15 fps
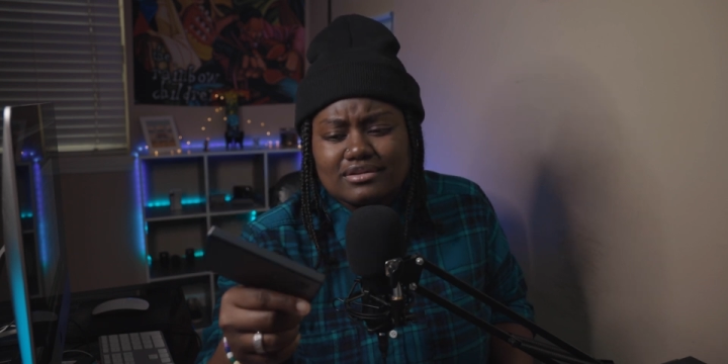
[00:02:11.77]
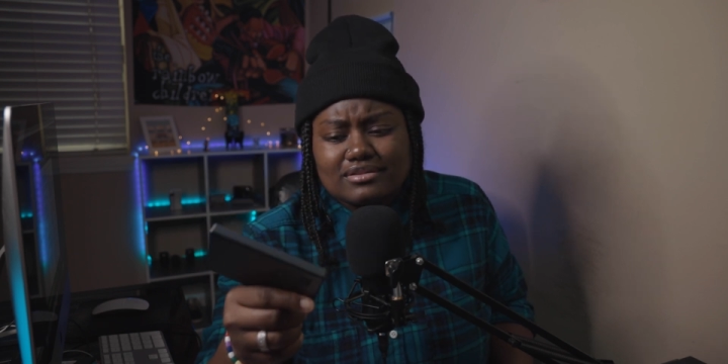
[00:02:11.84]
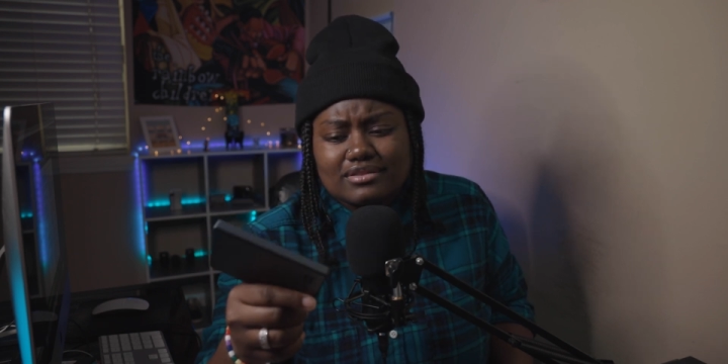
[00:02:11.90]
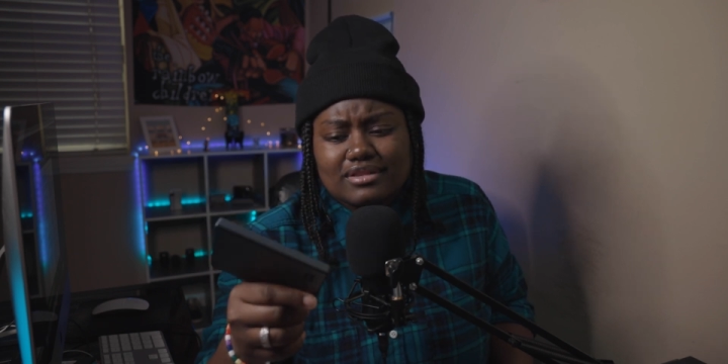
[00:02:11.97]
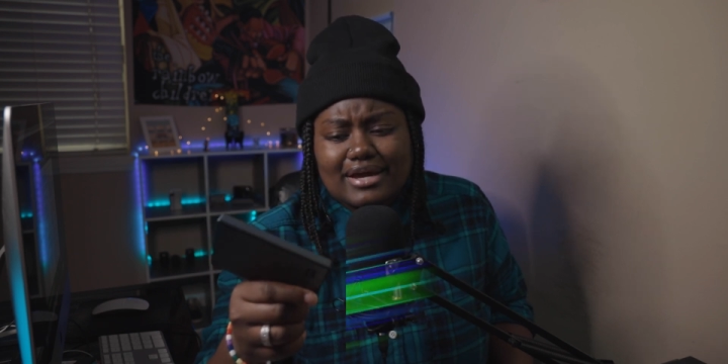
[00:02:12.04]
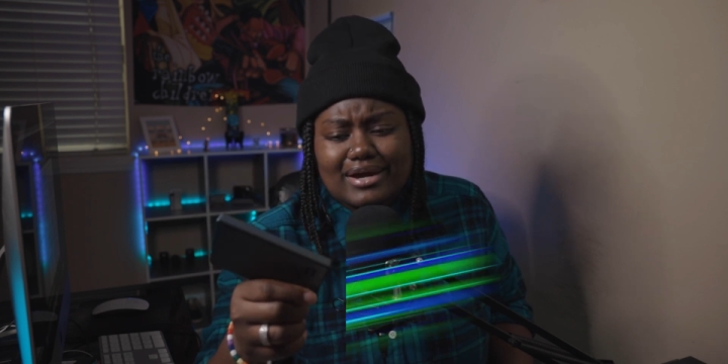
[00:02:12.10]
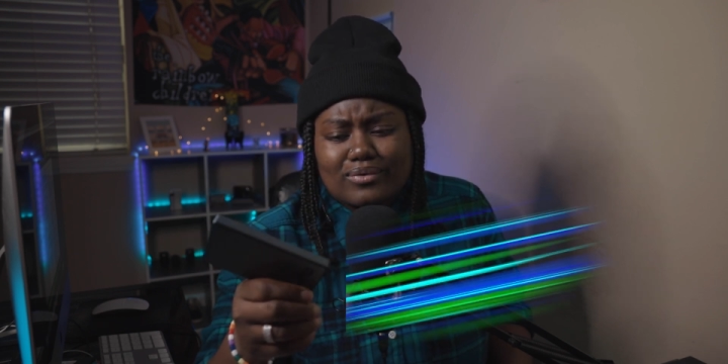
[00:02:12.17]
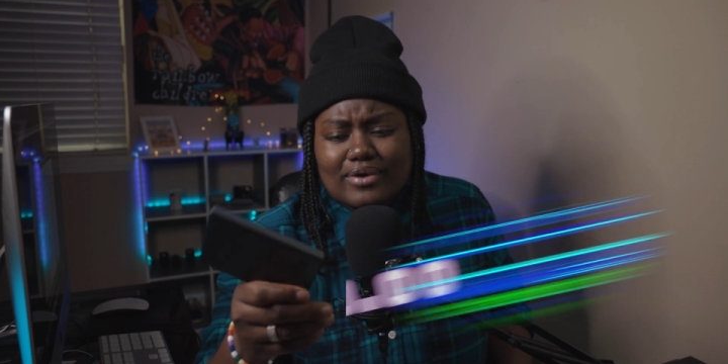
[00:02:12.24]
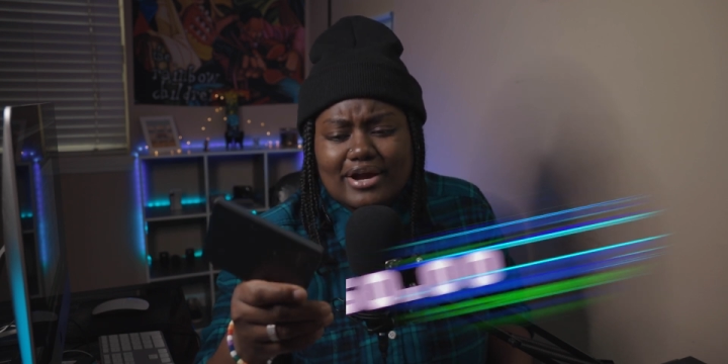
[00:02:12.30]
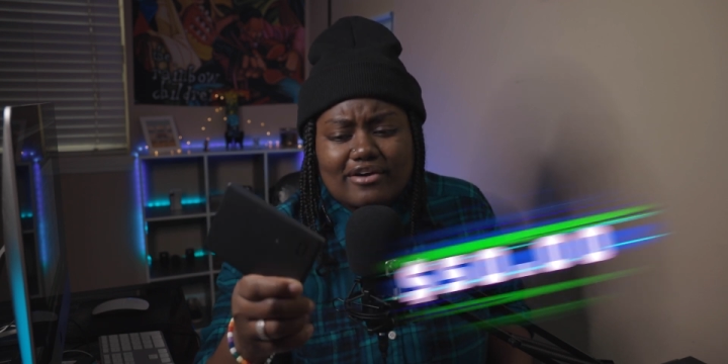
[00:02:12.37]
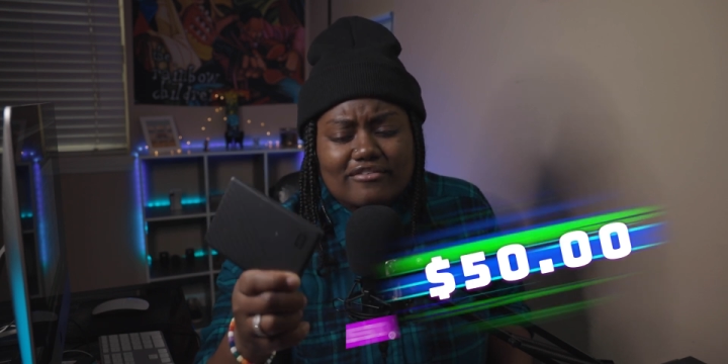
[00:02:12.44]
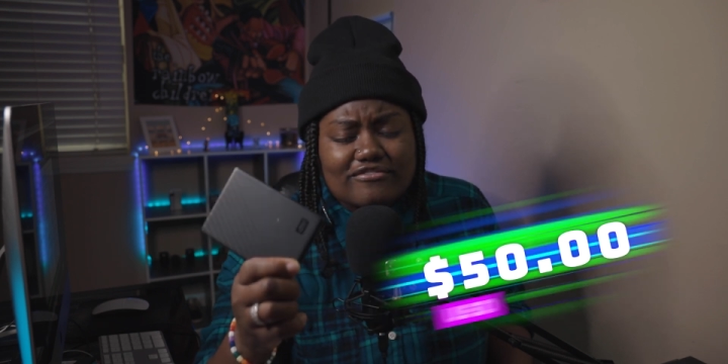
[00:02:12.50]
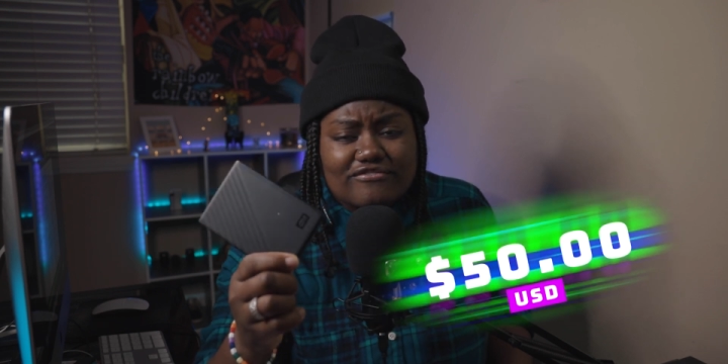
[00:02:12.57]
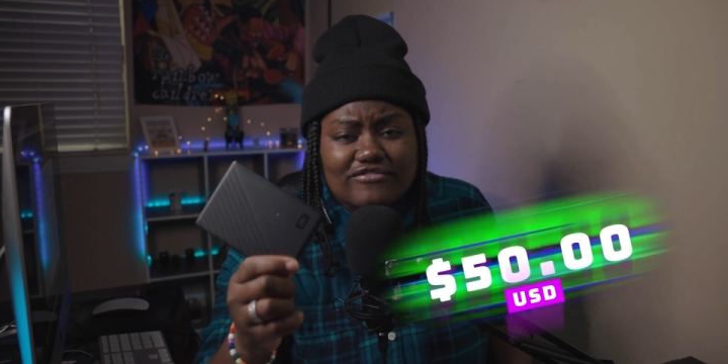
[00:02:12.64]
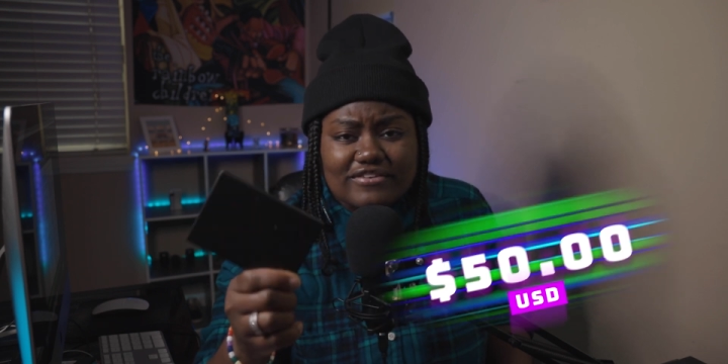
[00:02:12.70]
like
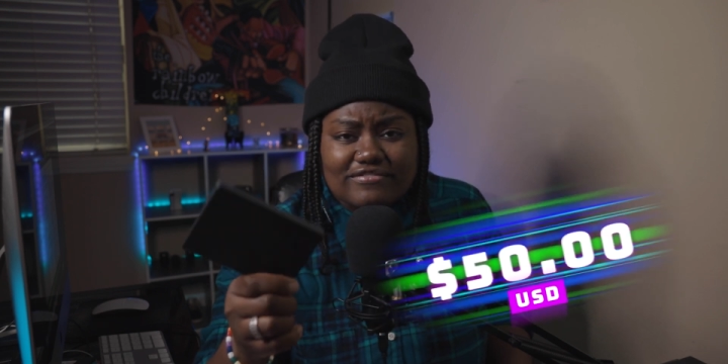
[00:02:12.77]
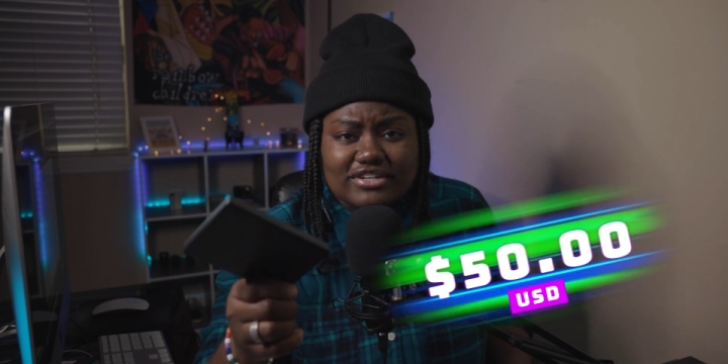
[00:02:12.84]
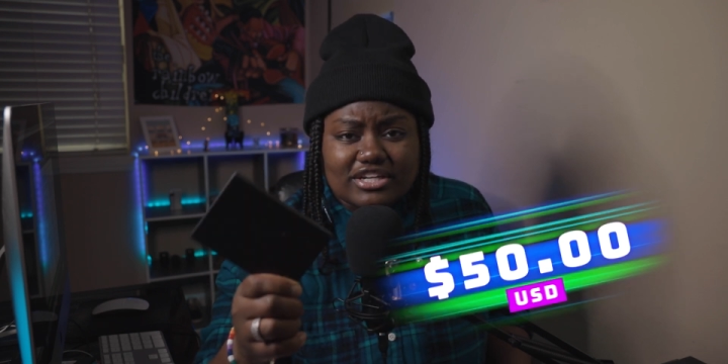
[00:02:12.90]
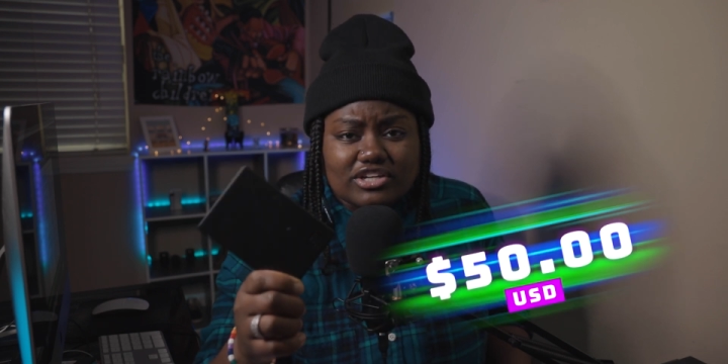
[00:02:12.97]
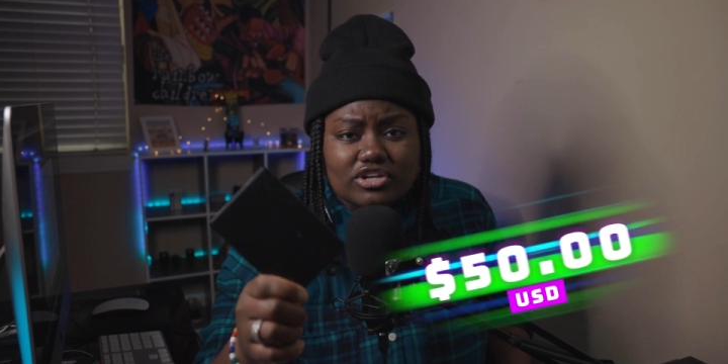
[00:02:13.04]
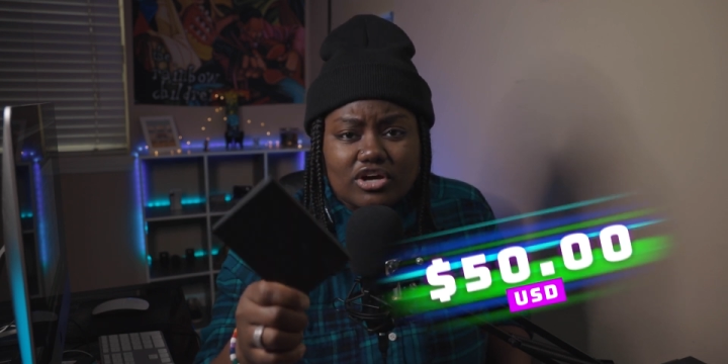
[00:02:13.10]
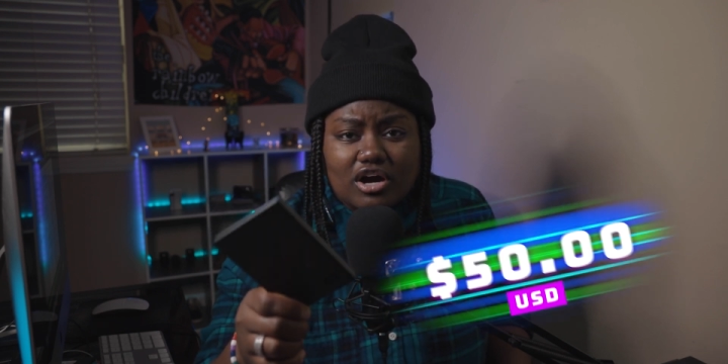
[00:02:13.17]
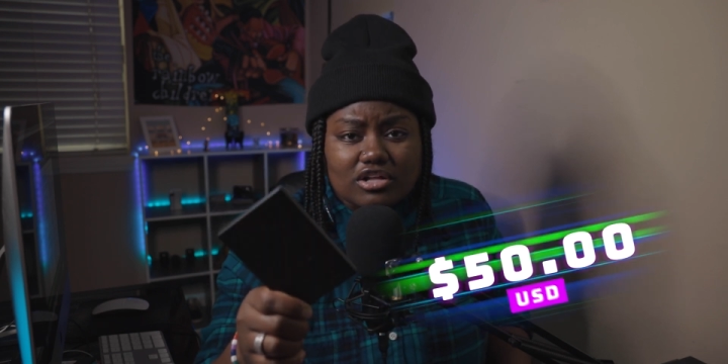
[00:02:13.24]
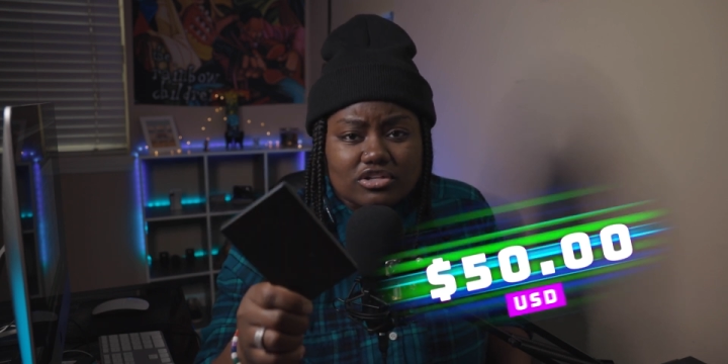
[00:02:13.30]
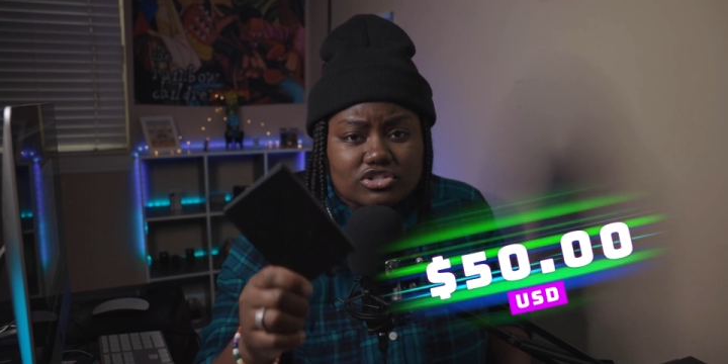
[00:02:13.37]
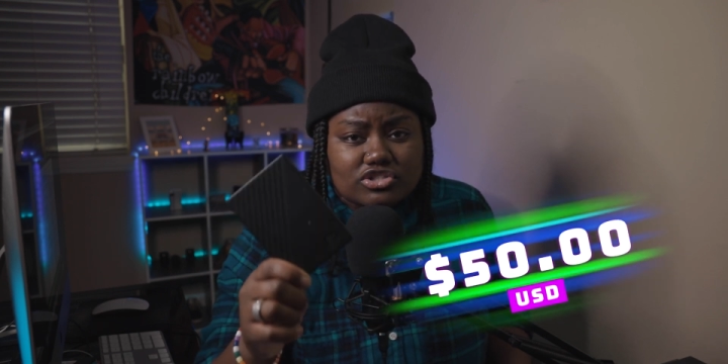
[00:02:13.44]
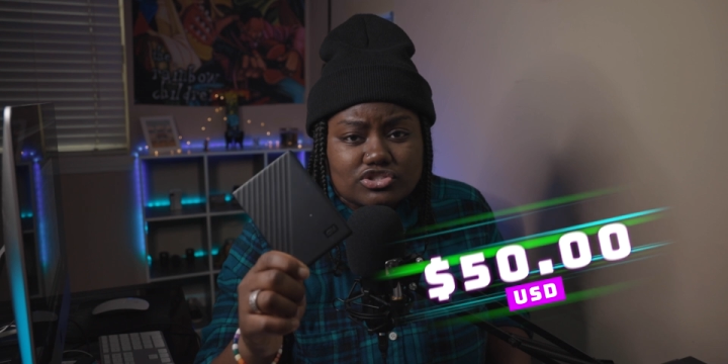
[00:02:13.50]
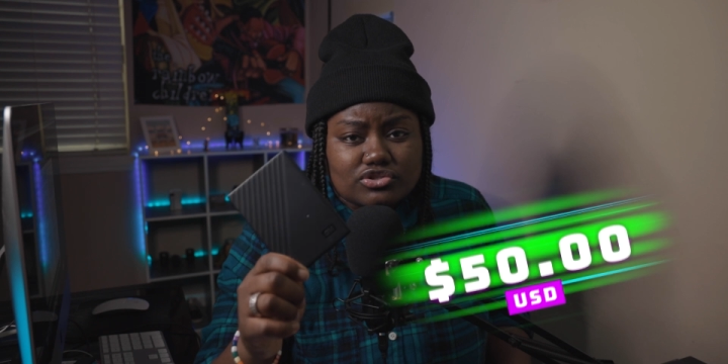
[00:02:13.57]
around $50